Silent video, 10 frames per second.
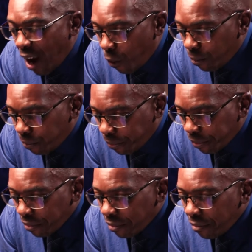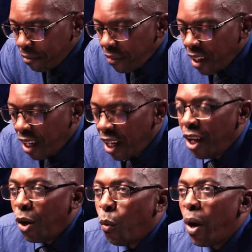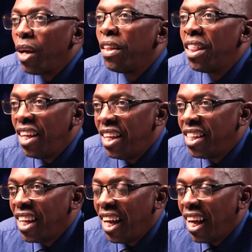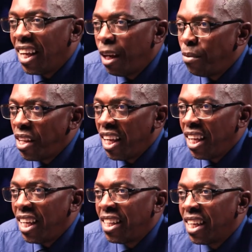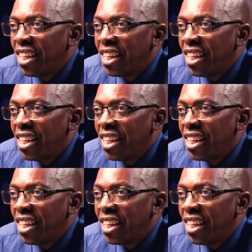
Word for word: Now, one of the things, and I keep saying, is